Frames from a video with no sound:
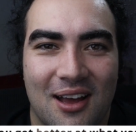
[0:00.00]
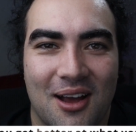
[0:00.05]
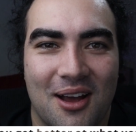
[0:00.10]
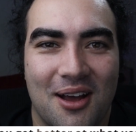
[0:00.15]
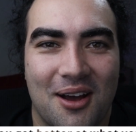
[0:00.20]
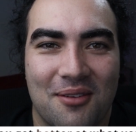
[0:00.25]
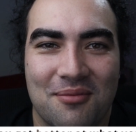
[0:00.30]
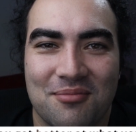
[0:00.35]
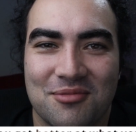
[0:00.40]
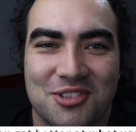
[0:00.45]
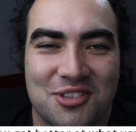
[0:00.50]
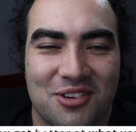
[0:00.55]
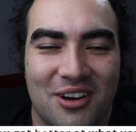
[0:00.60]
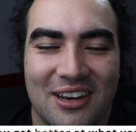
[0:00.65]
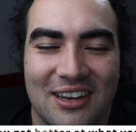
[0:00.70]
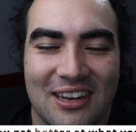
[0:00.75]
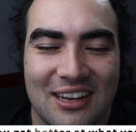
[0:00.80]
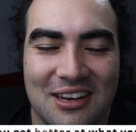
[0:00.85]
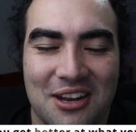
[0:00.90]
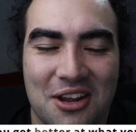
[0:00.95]
um,
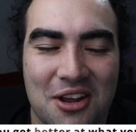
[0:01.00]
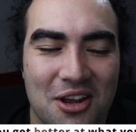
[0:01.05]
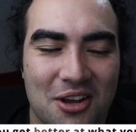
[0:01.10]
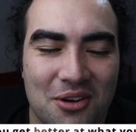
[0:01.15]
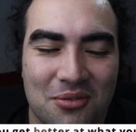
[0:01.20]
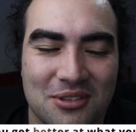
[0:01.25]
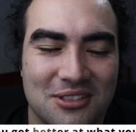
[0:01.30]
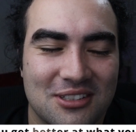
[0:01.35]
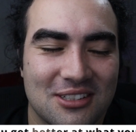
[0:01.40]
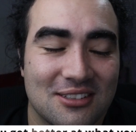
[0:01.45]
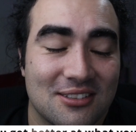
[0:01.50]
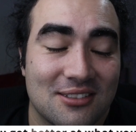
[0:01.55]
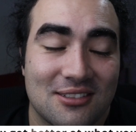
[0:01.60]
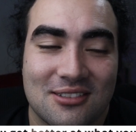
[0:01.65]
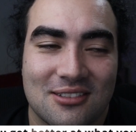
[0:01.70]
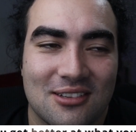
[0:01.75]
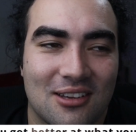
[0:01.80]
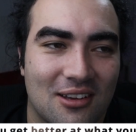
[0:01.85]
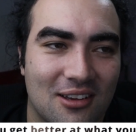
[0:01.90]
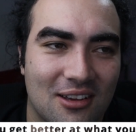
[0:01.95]
training, which
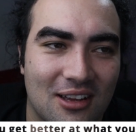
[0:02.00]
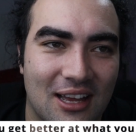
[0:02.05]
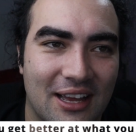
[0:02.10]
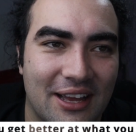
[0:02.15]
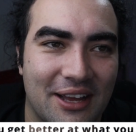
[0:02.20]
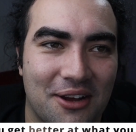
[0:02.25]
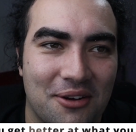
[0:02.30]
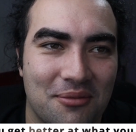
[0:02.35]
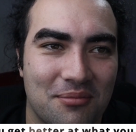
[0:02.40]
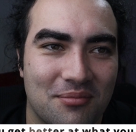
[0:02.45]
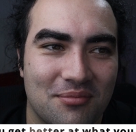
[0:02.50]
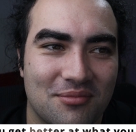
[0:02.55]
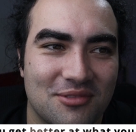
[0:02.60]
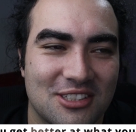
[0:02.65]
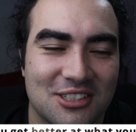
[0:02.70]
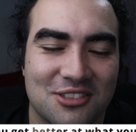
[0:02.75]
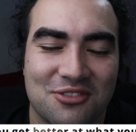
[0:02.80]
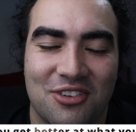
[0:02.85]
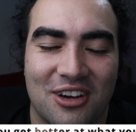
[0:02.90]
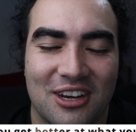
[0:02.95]
is um,
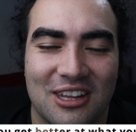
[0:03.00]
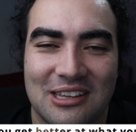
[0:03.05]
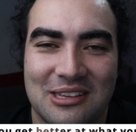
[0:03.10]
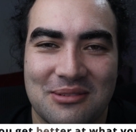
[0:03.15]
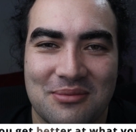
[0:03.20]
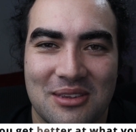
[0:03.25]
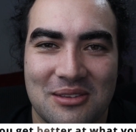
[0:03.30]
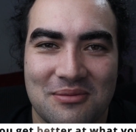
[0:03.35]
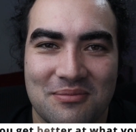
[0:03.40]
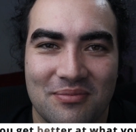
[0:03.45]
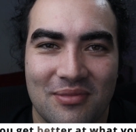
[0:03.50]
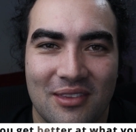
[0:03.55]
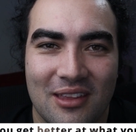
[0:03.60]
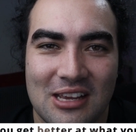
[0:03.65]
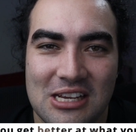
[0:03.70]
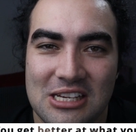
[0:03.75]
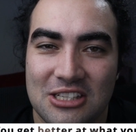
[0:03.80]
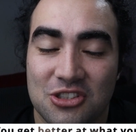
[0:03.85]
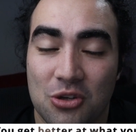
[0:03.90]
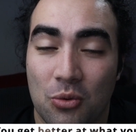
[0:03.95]
just funny to me.
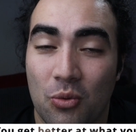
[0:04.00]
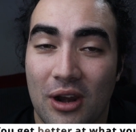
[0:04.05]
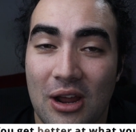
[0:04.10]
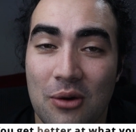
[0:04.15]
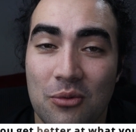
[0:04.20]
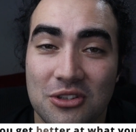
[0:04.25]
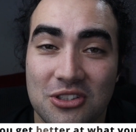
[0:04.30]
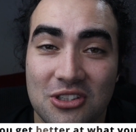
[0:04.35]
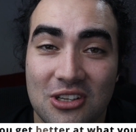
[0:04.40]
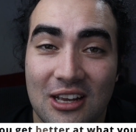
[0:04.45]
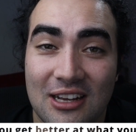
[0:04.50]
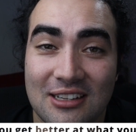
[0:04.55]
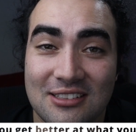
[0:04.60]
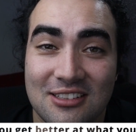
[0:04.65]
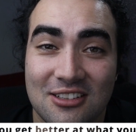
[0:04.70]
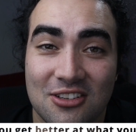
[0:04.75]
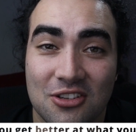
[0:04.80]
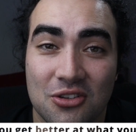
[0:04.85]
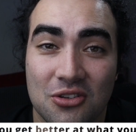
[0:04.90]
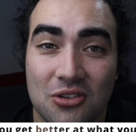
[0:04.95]
So, what I want you guys
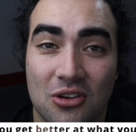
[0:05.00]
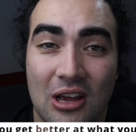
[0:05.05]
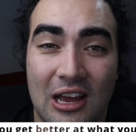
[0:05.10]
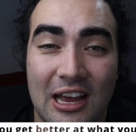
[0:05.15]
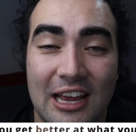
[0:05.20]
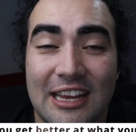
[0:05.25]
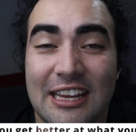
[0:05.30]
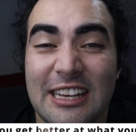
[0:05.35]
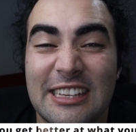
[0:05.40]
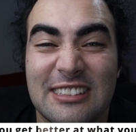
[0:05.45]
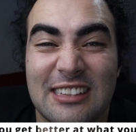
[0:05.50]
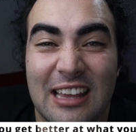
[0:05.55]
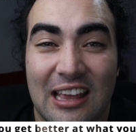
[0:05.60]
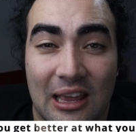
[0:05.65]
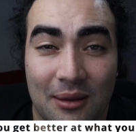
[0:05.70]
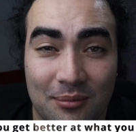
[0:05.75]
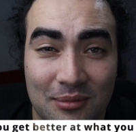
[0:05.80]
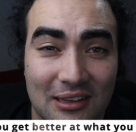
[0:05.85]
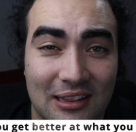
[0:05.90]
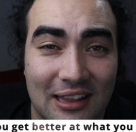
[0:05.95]
to do is
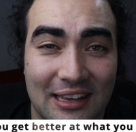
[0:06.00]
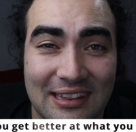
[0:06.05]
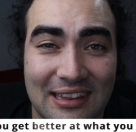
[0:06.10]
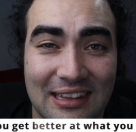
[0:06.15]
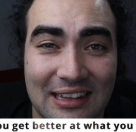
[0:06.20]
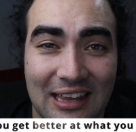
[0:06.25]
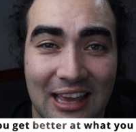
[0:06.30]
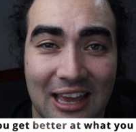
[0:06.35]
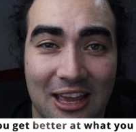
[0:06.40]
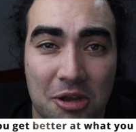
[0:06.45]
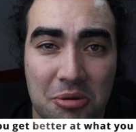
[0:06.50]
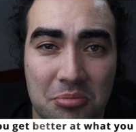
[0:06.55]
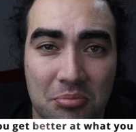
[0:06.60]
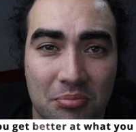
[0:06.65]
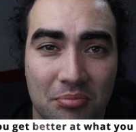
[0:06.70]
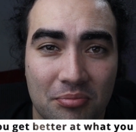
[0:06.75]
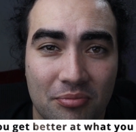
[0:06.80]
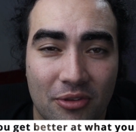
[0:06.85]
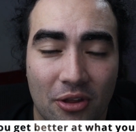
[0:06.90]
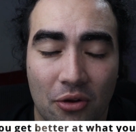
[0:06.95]
emulate the game.
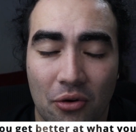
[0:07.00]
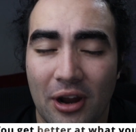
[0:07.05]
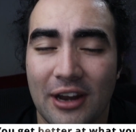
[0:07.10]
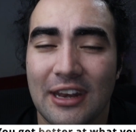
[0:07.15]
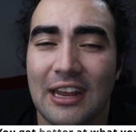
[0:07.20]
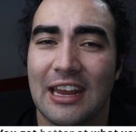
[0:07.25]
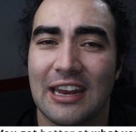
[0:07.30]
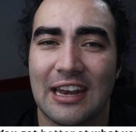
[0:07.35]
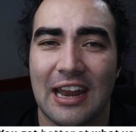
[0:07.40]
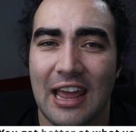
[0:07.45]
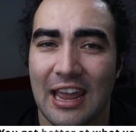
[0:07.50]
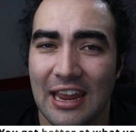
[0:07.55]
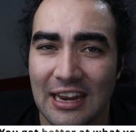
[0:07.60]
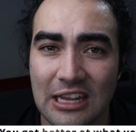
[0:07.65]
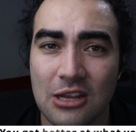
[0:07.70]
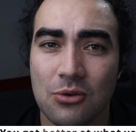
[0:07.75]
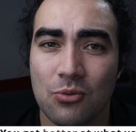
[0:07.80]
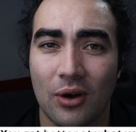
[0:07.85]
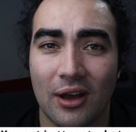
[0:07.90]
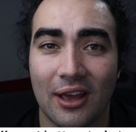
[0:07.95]
All right, in
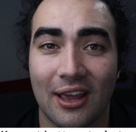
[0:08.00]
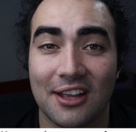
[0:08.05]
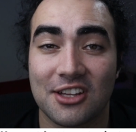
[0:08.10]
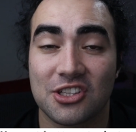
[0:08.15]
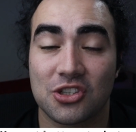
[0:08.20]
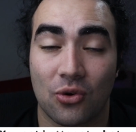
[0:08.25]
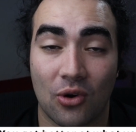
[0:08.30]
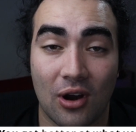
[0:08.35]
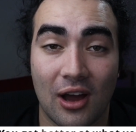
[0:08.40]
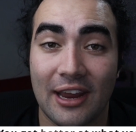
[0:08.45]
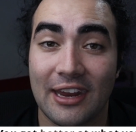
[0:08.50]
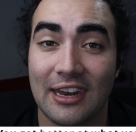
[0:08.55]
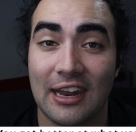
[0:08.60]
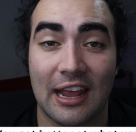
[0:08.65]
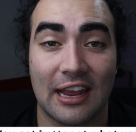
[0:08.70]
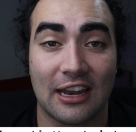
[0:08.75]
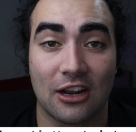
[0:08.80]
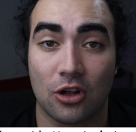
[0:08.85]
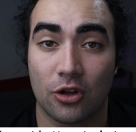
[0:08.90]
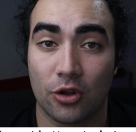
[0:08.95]
any way, try and
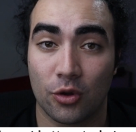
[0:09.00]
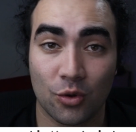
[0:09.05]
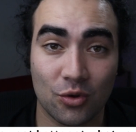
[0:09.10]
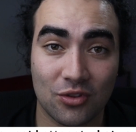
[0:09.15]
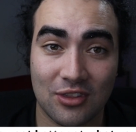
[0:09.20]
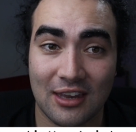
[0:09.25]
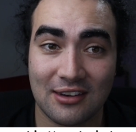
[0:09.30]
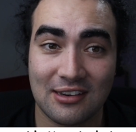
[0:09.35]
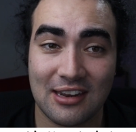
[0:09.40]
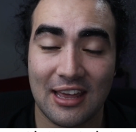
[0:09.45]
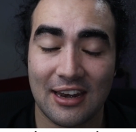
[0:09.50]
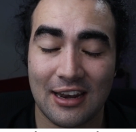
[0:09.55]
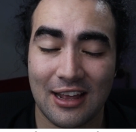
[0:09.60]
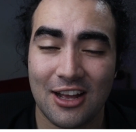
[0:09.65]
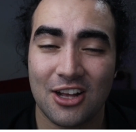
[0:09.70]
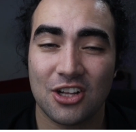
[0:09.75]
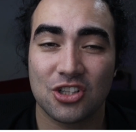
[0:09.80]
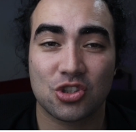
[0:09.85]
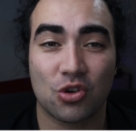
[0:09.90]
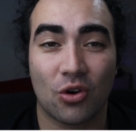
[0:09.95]
include that net.
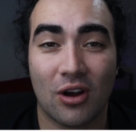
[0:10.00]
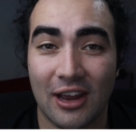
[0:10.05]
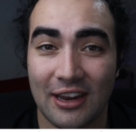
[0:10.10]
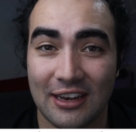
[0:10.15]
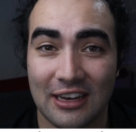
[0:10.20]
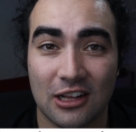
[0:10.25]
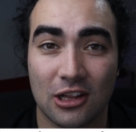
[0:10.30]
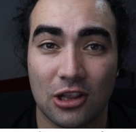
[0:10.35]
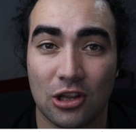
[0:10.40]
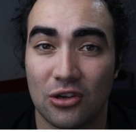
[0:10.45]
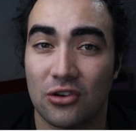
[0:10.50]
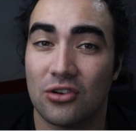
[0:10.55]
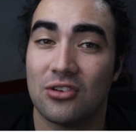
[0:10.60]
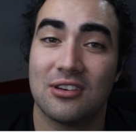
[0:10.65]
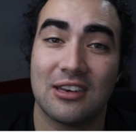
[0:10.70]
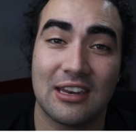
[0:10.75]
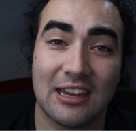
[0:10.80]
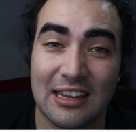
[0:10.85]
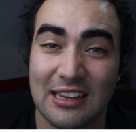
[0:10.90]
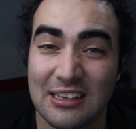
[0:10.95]
Try and
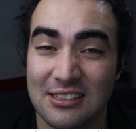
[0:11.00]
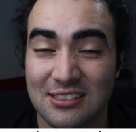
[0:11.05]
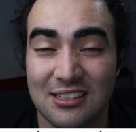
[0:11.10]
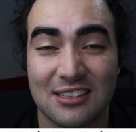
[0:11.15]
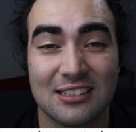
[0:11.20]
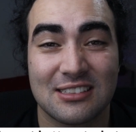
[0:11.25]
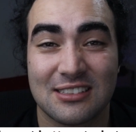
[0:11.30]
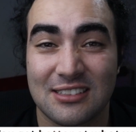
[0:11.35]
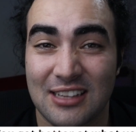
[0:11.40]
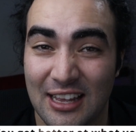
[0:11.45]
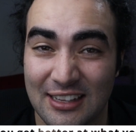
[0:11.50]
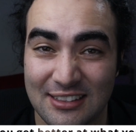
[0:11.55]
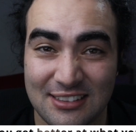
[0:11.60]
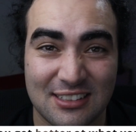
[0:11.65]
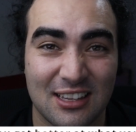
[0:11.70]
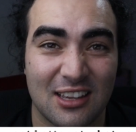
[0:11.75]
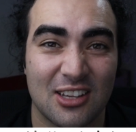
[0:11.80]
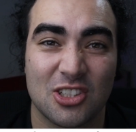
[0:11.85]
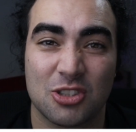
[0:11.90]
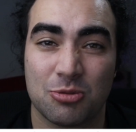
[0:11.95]
include digs,
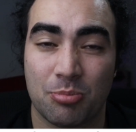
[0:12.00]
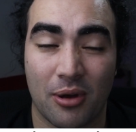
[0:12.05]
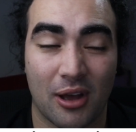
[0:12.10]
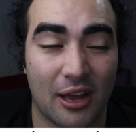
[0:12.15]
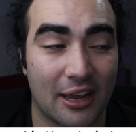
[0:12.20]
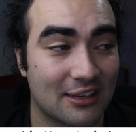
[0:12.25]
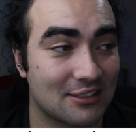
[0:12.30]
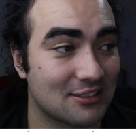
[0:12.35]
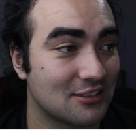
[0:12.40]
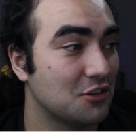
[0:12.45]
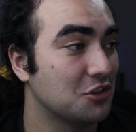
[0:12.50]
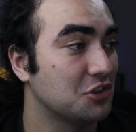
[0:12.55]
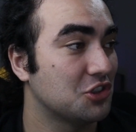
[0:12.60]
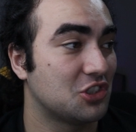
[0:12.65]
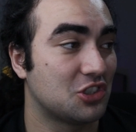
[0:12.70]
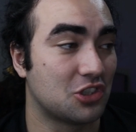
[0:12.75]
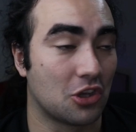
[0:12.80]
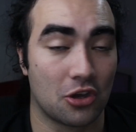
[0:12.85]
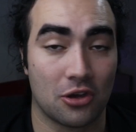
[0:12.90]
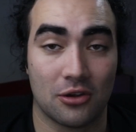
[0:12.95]
sets, spikes,
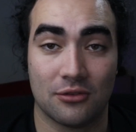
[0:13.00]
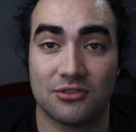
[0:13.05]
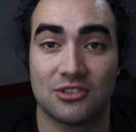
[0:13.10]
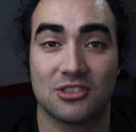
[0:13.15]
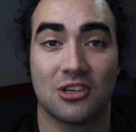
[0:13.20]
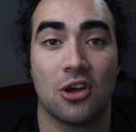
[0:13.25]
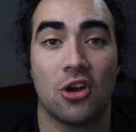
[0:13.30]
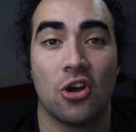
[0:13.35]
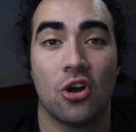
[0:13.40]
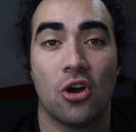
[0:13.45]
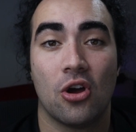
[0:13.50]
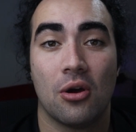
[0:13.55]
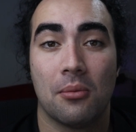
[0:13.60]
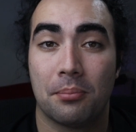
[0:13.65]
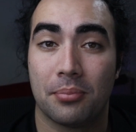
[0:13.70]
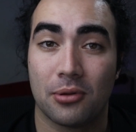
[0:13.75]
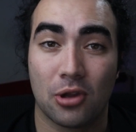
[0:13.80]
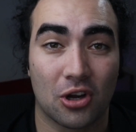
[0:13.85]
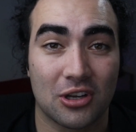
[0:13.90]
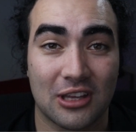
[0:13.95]
serves,
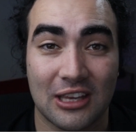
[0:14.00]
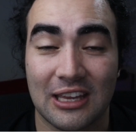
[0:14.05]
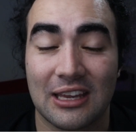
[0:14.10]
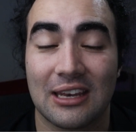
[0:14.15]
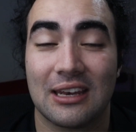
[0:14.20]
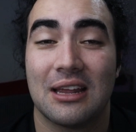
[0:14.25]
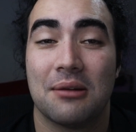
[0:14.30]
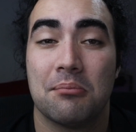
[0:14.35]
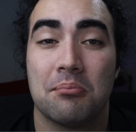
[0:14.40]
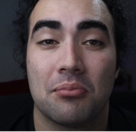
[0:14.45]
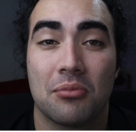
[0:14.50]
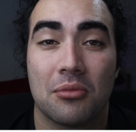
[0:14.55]
blocking,